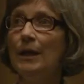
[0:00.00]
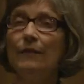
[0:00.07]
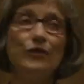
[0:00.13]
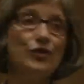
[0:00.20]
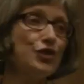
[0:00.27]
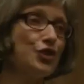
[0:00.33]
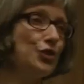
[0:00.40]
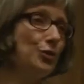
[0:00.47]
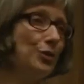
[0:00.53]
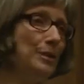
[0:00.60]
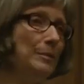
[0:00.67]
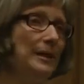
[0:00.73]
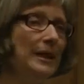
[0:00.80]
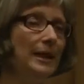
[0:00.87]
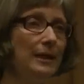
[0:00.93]
The
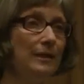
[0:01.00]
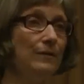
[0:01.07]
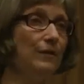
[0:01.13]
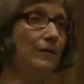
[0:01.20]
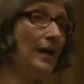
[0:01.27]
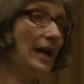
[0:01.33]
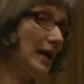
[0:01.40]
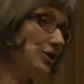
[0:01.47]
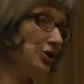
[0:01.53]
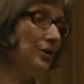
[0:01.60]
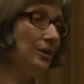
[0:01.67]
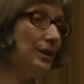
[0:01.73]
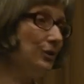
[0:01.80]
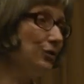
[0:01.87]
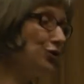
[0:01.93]
story begins
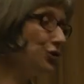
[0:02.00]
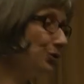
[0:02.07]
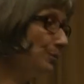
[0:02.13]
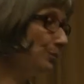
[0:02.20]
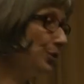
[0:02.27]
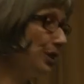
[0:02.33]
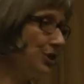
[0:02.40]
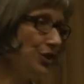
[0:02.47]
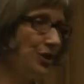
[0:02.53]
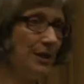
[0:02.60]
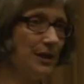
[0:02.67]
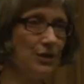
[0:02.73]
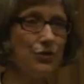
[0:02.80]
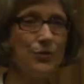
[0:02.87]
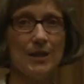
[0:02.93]
actually in Durham Region,
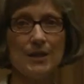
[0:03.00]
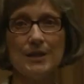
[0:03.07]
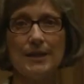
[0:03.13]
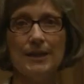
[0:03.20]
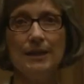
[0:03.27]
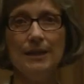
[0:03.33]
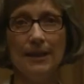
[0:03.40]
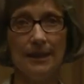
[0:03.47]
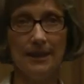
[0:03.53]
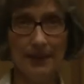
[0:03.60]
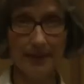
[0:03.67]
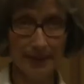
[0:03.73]
interestingly,